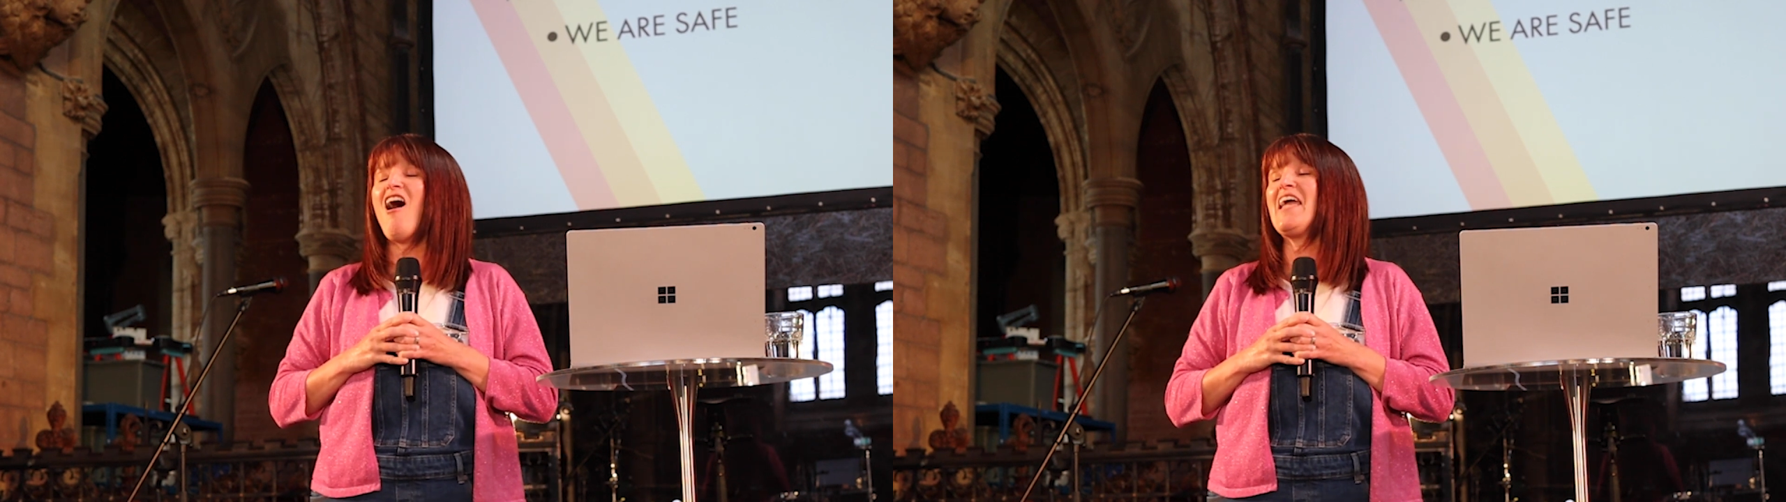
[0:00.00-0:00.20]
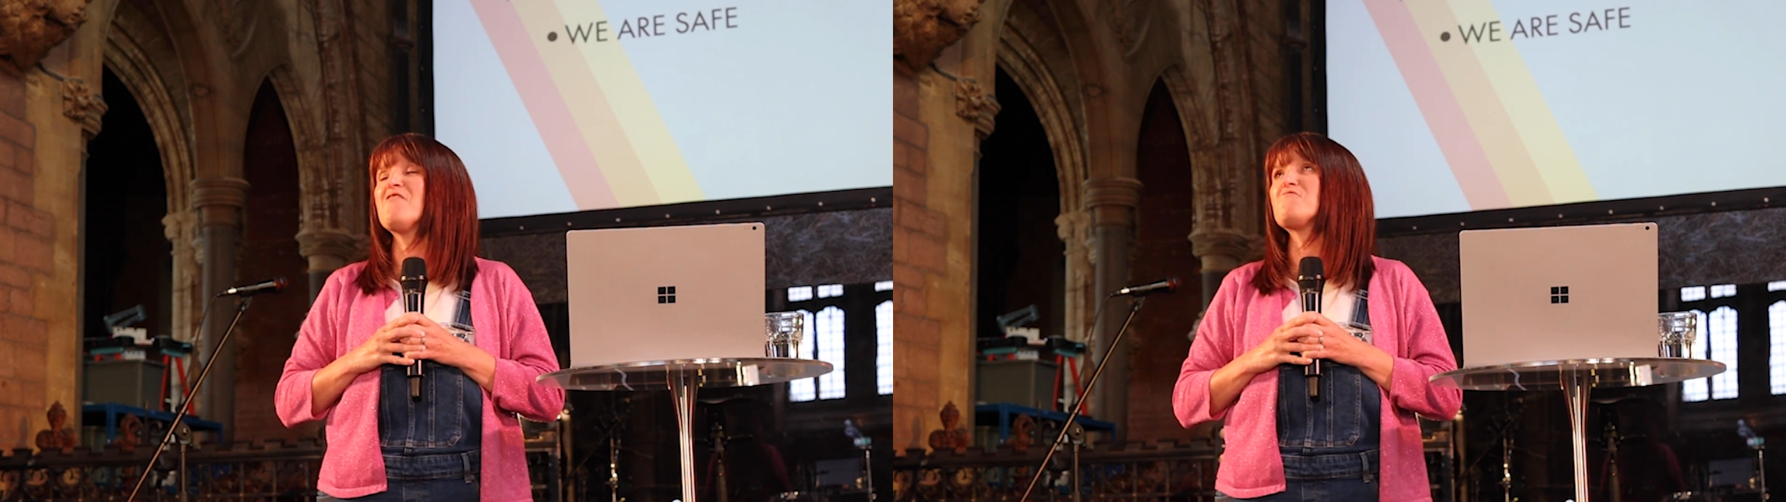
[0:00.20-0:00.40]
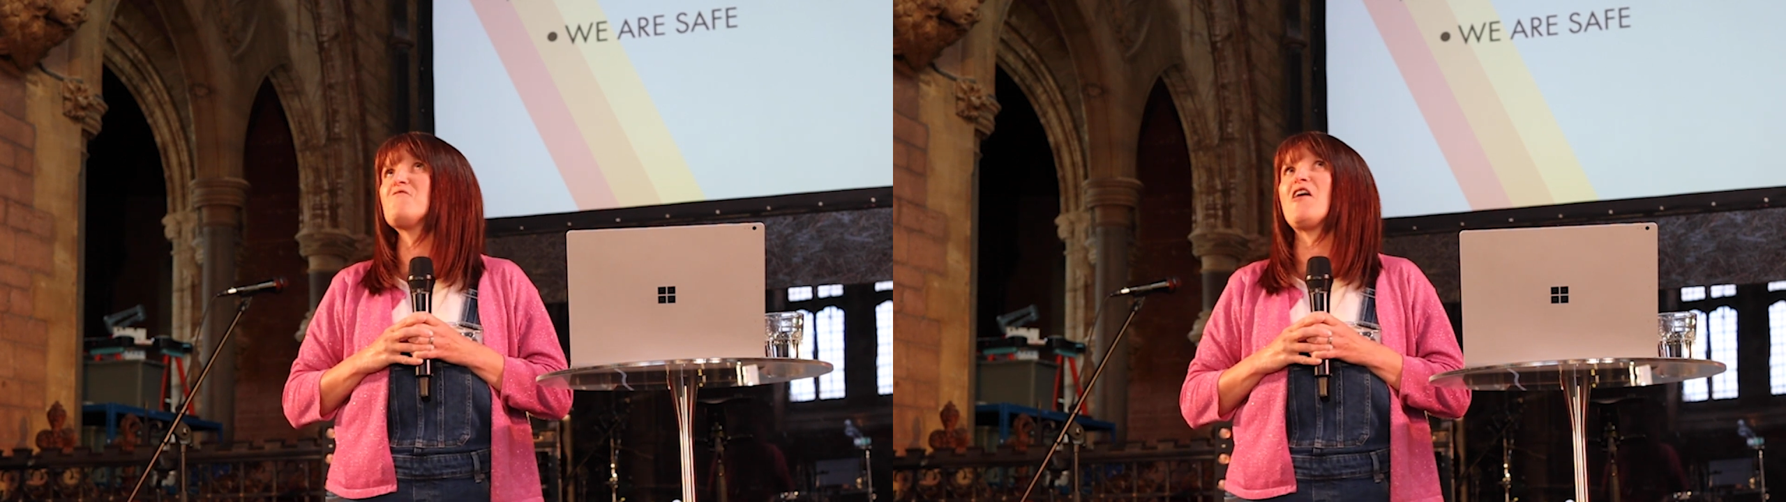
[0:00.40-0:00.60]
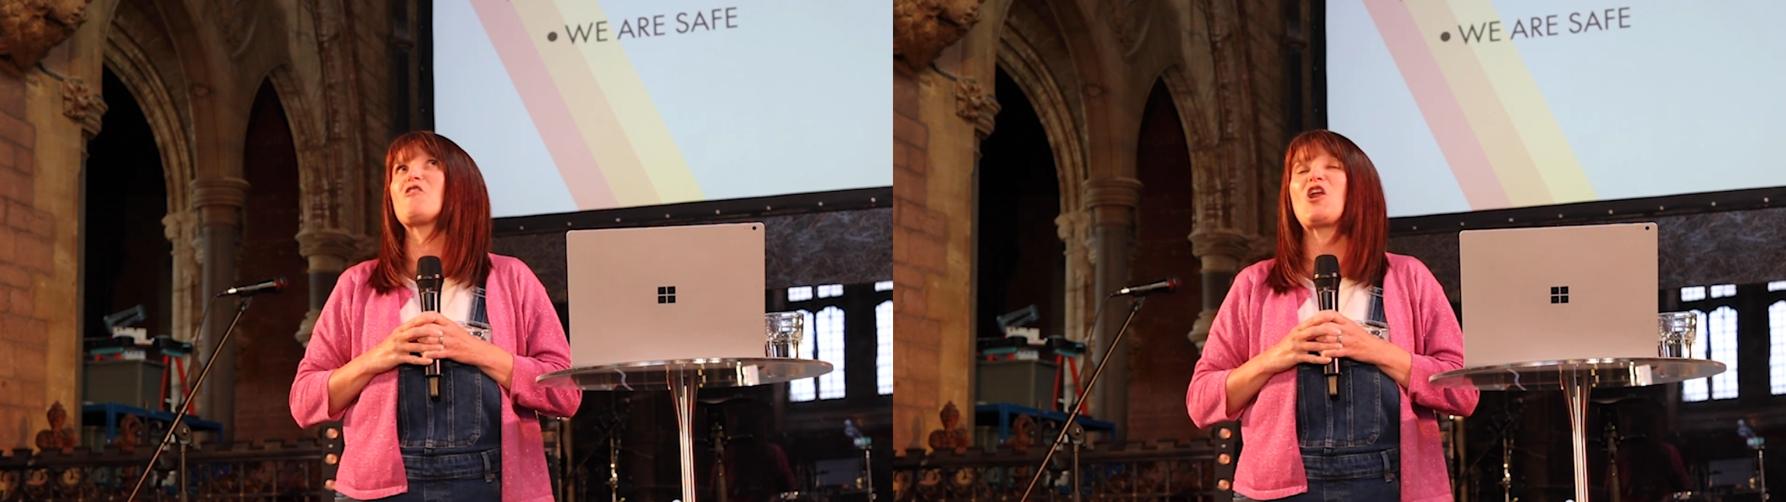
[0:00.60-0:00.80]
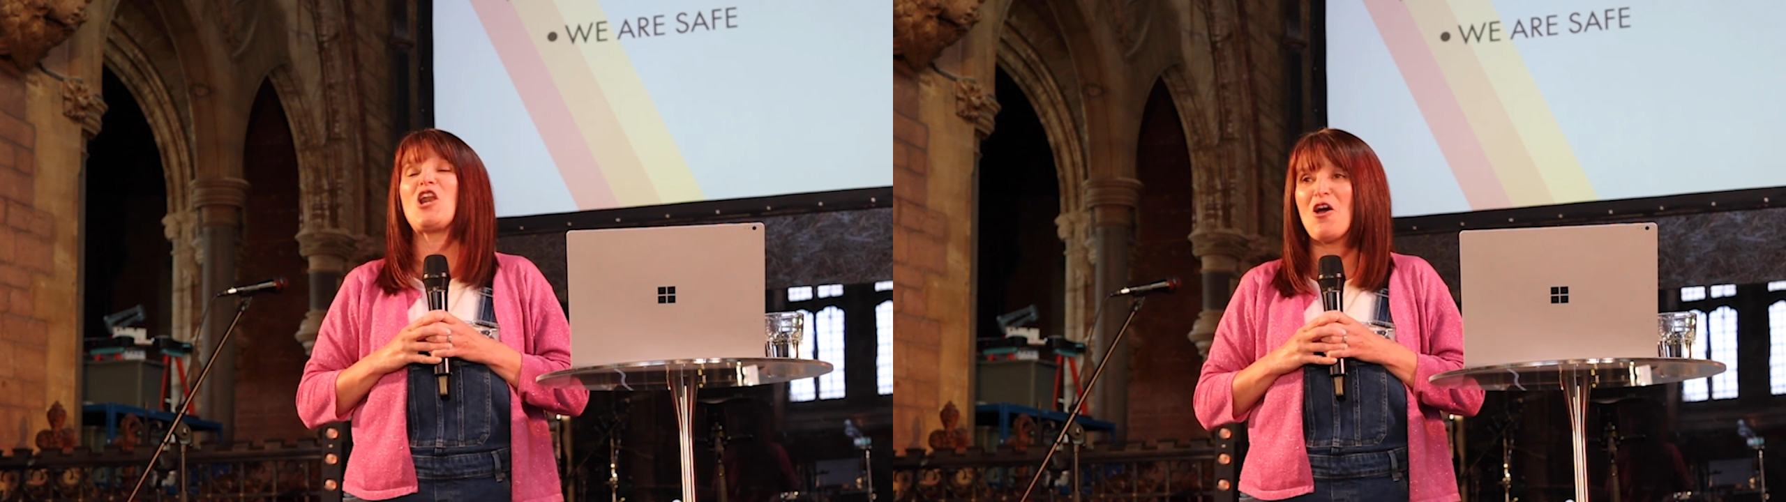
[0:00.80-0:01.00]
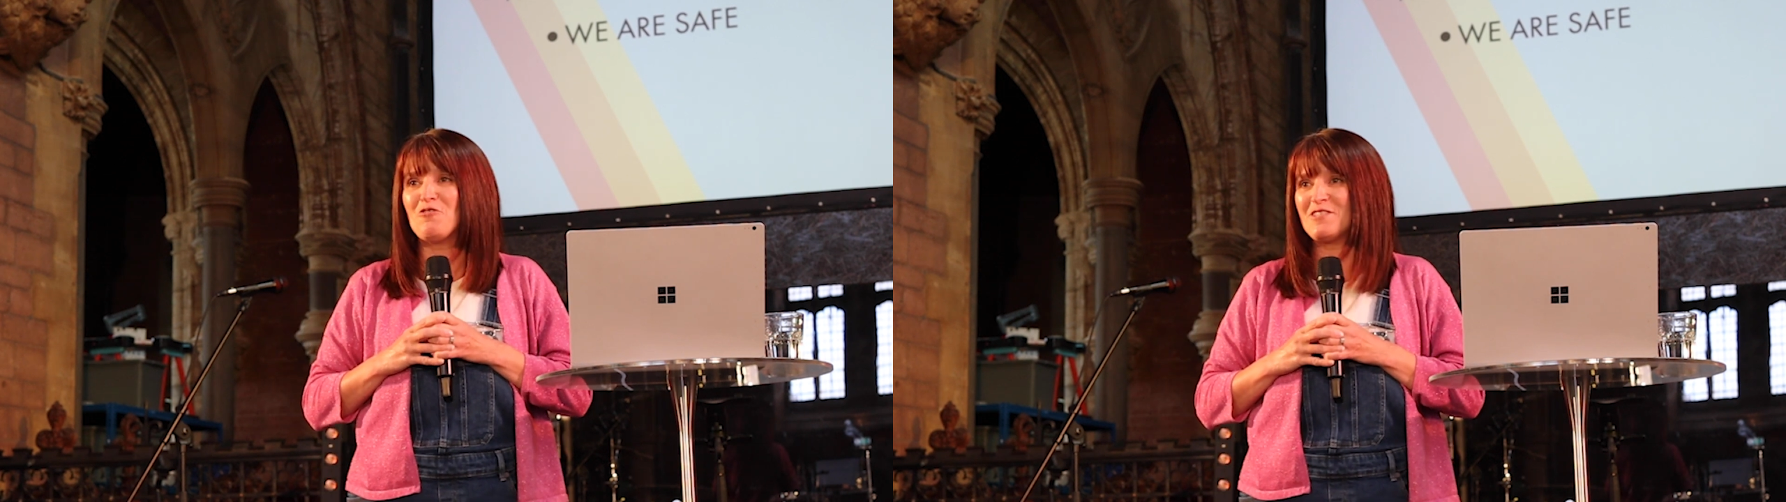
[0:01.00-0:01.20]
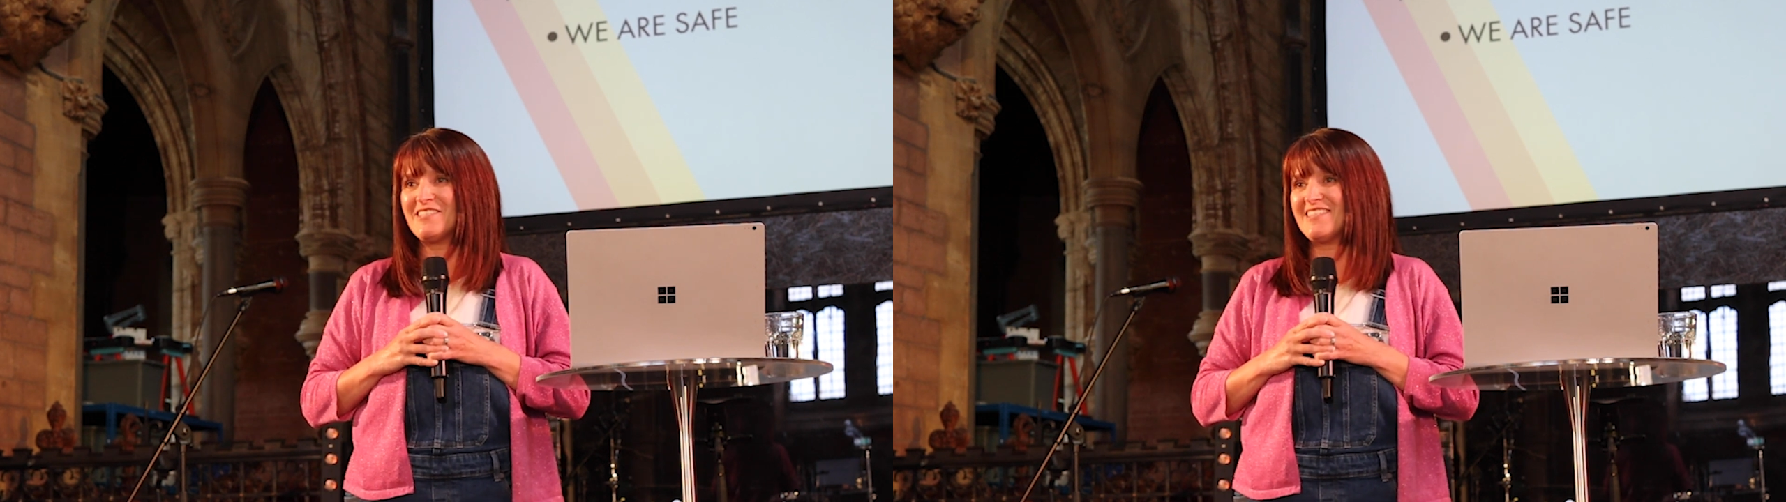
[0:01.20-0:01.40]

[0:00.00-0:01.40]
I have felt closer